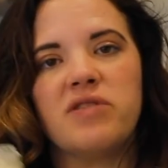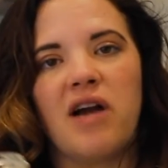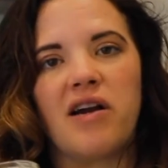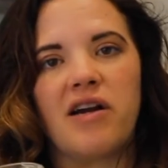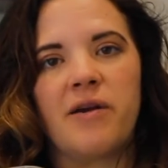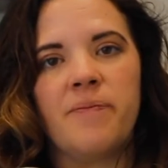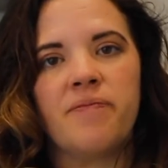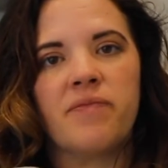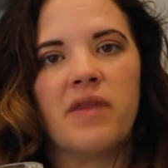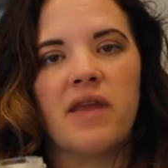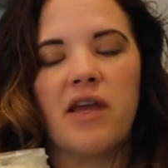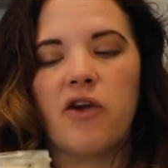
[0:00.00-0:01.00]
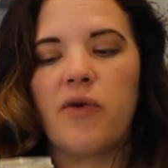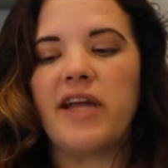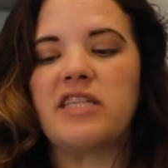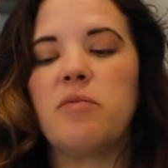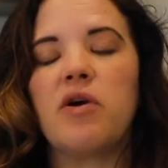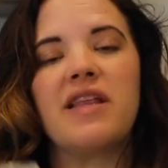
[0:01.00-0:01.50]
starter
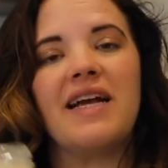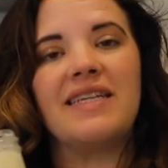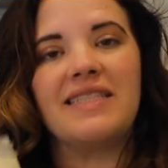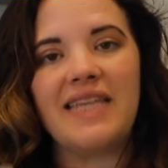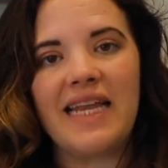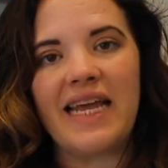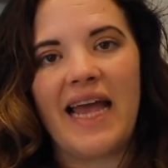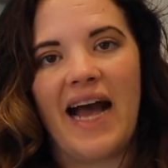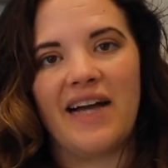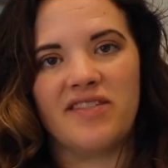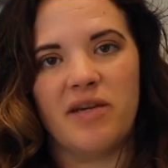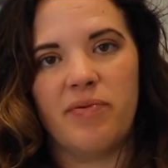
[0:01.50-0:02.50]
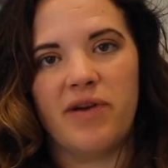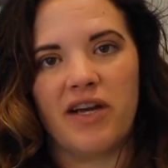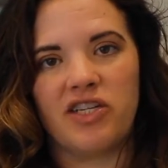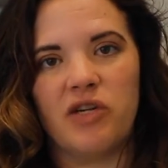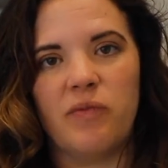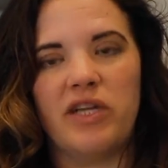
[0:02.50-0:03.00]
creates more of the acetic acid
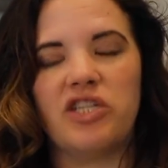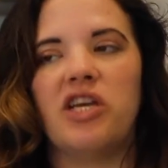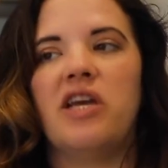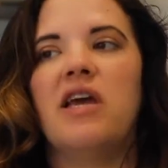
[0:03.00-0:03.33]
production, which